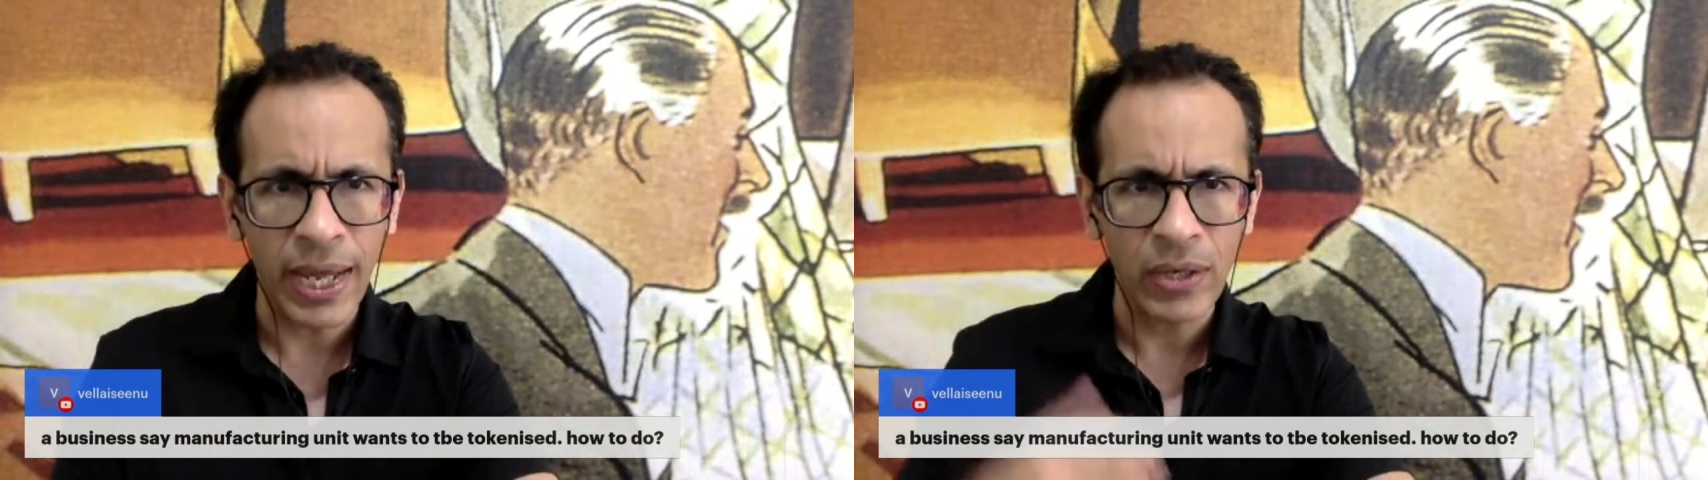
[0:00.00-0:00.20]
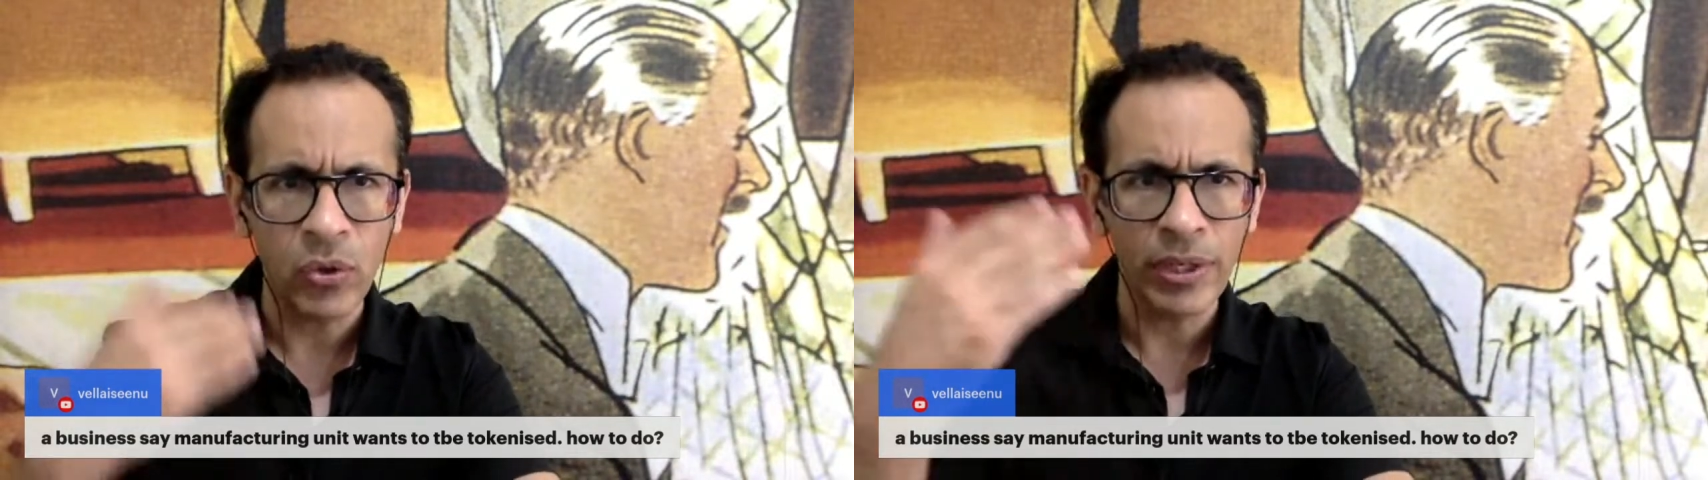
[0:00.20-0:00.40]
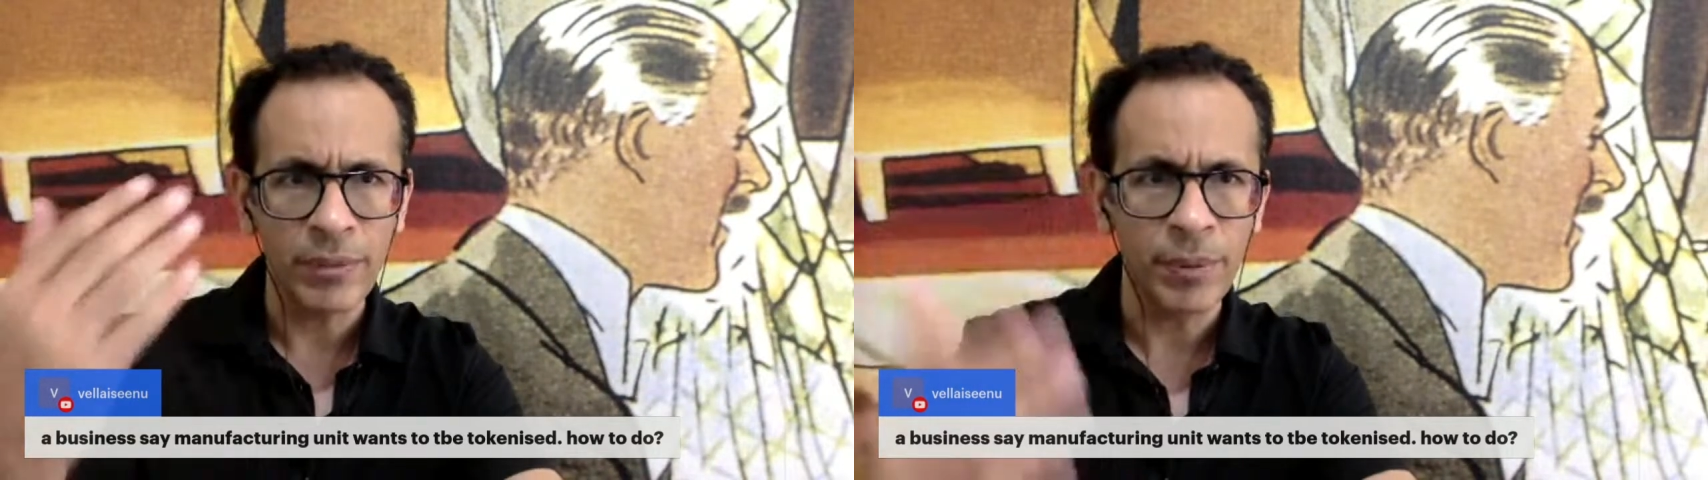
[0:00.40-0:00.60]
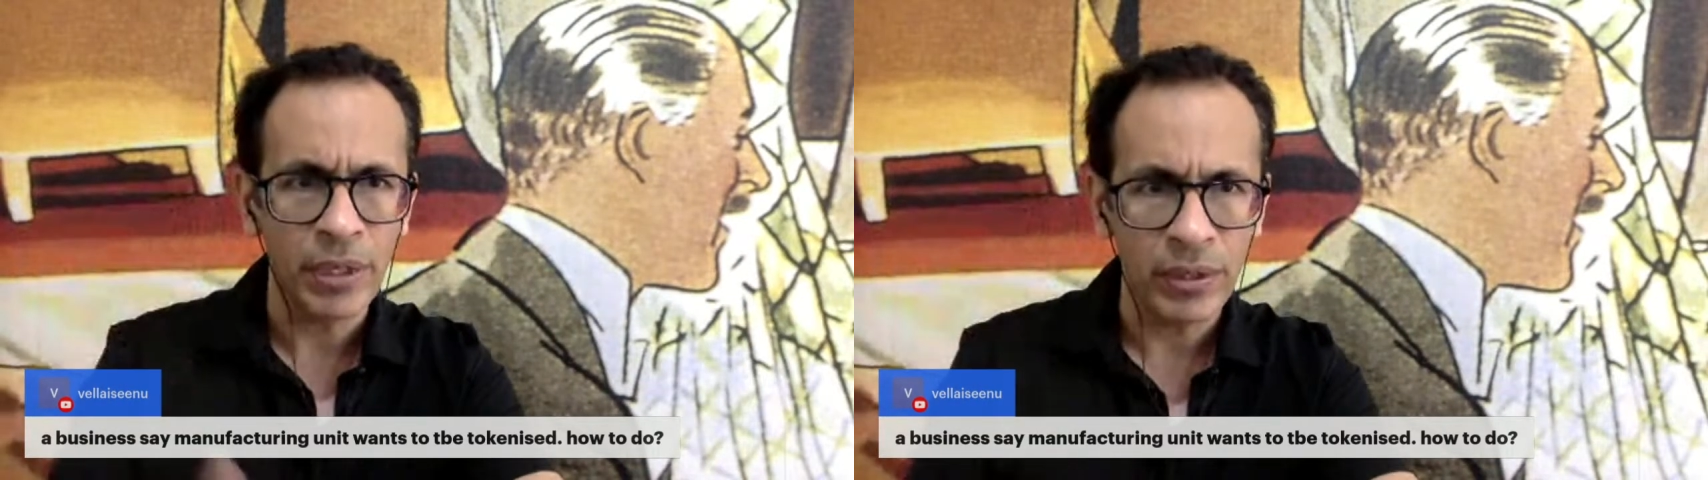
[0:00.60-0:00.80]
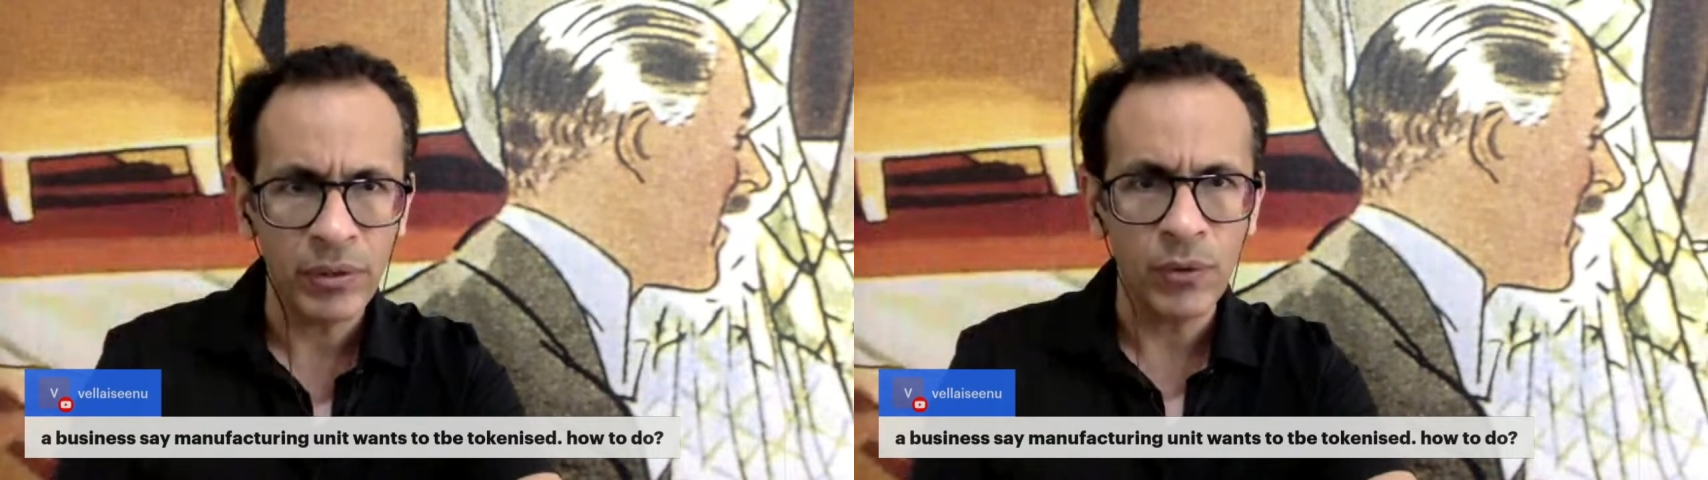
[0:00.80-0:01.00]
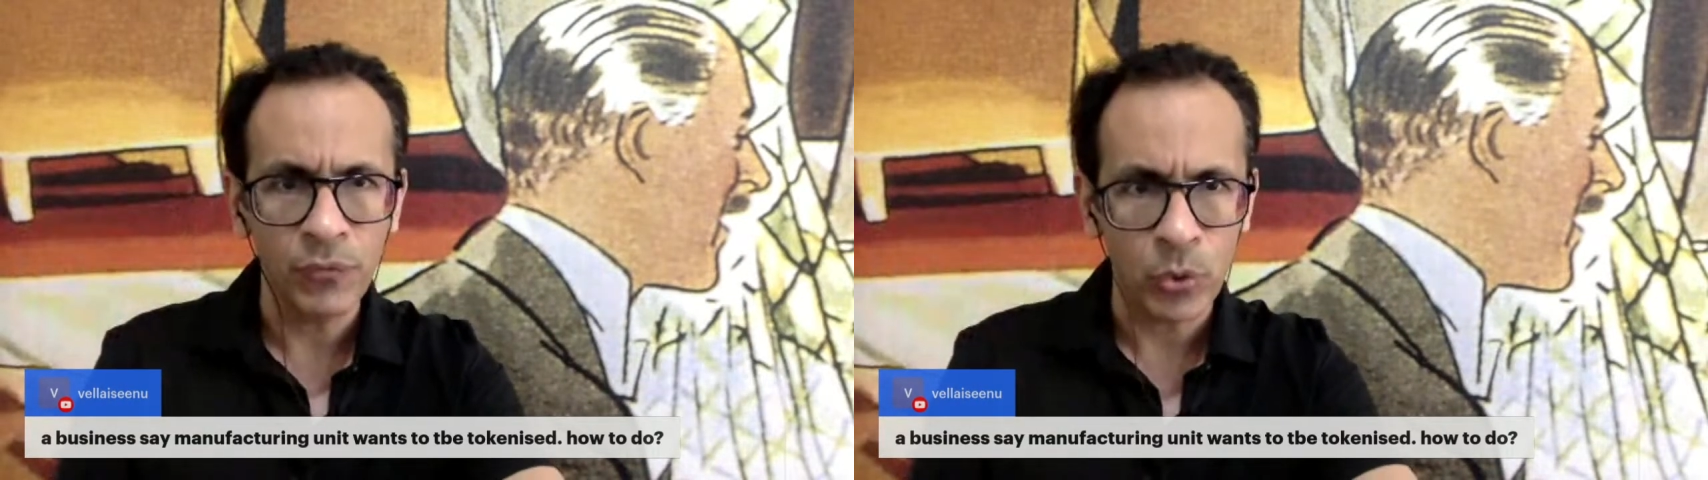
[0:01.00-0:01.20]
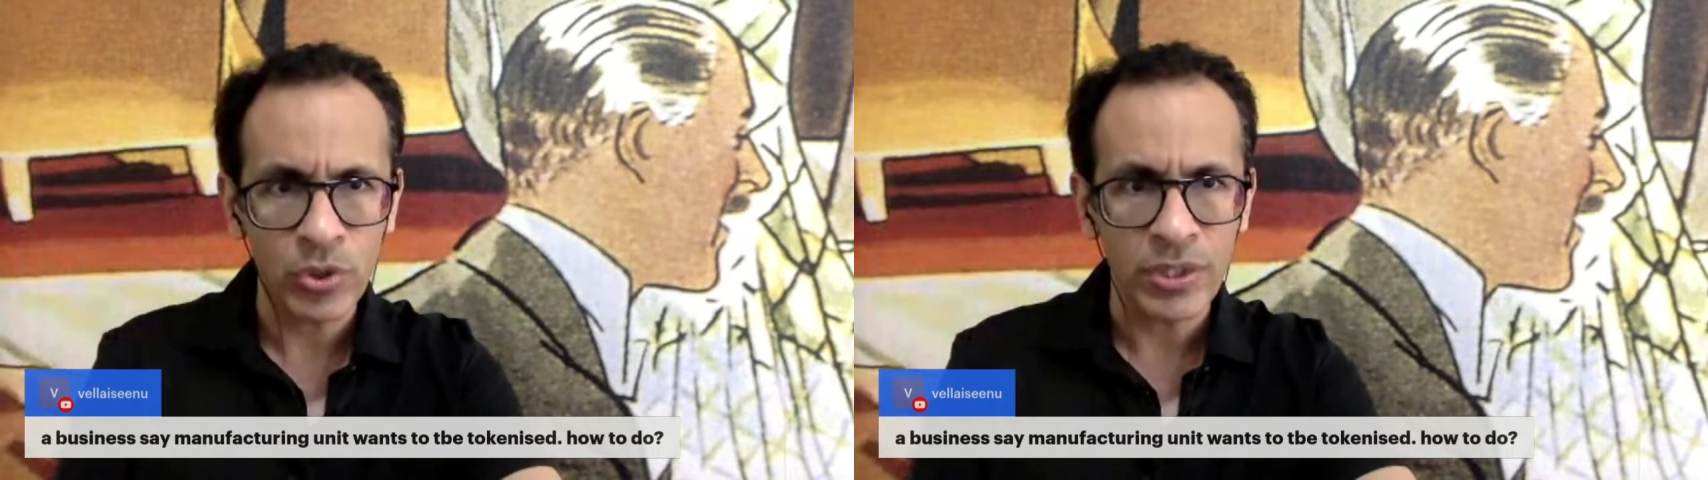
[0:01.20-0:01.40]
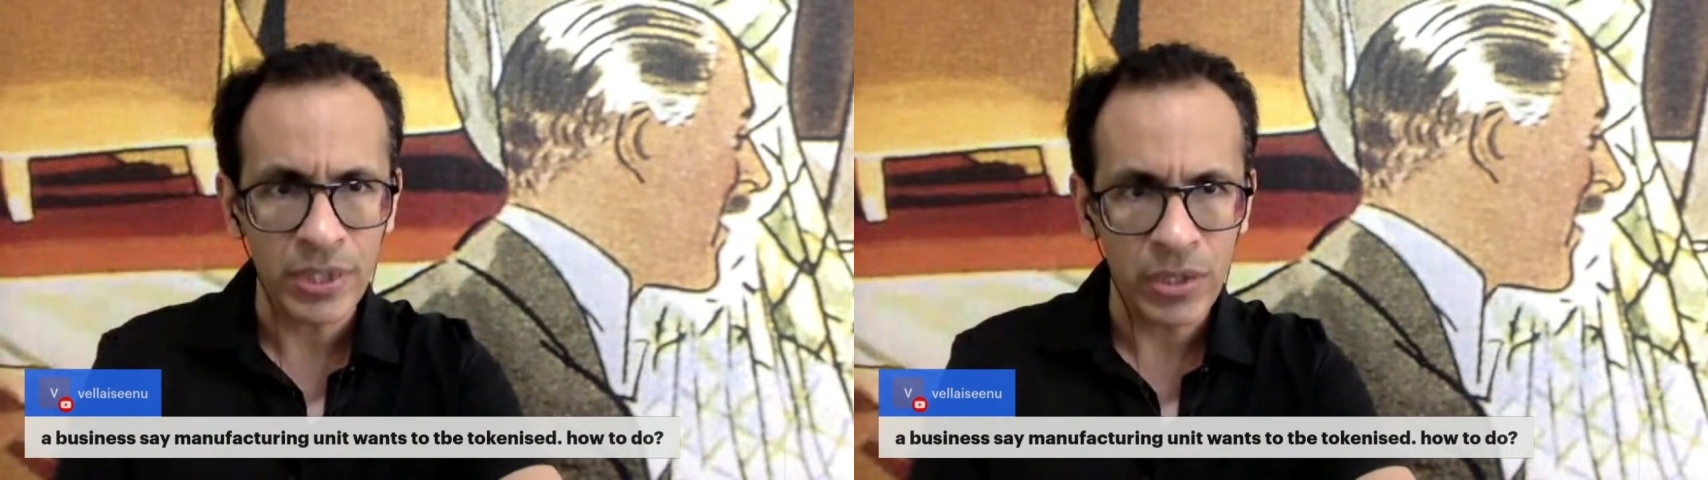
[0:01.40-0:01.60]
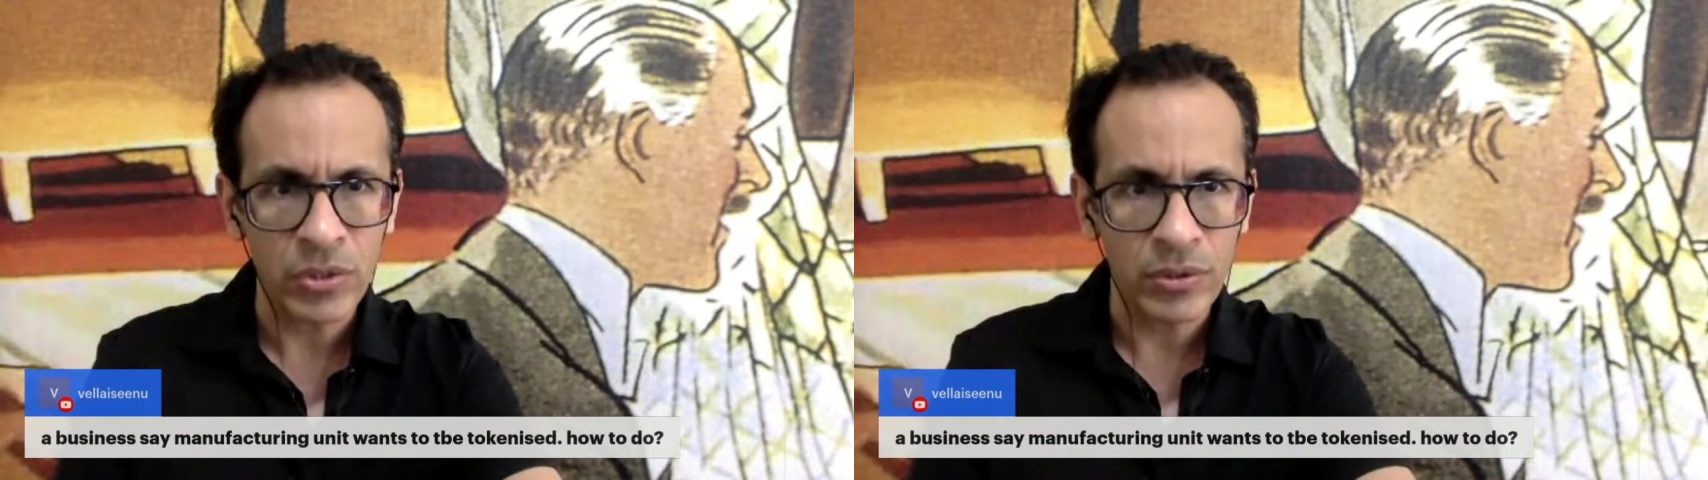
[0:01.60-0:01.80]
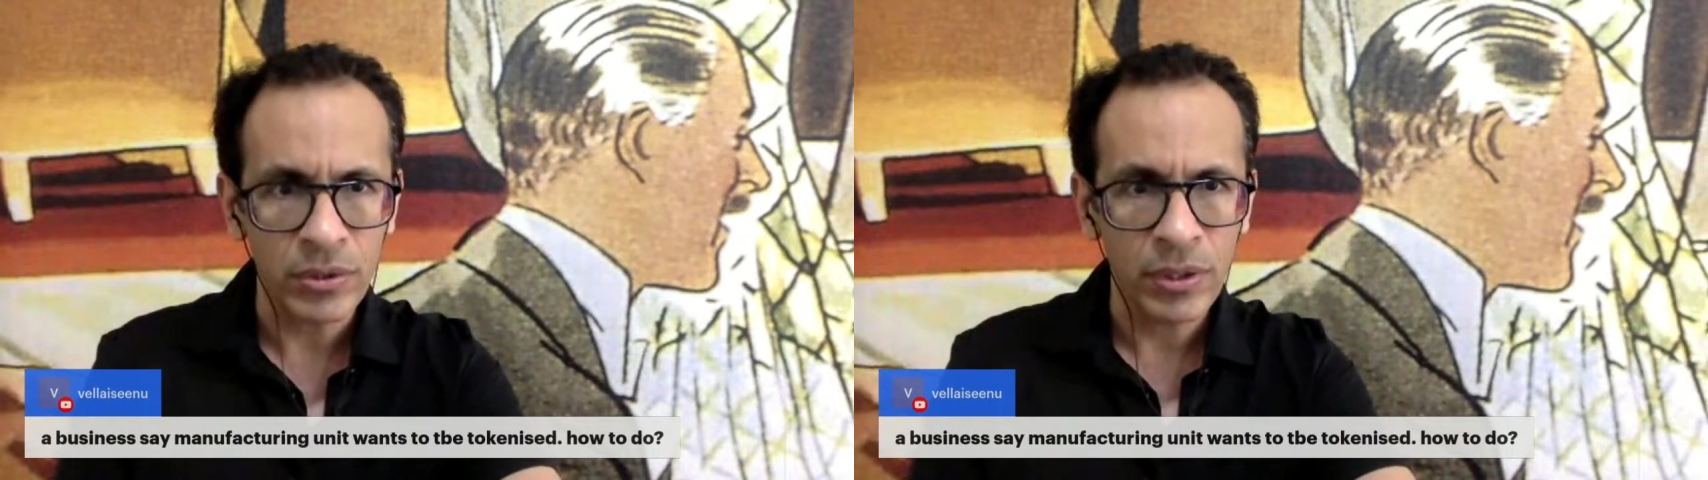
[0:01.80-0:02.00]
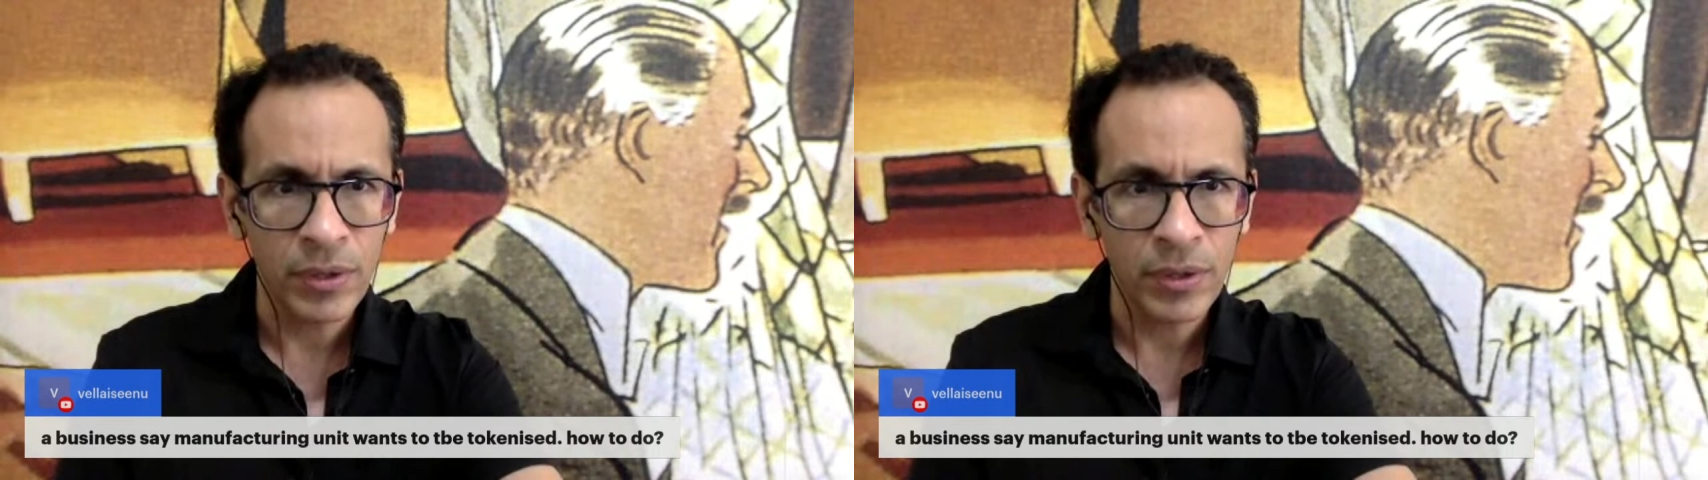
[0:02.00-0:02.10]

I'll go deeper in future sessions.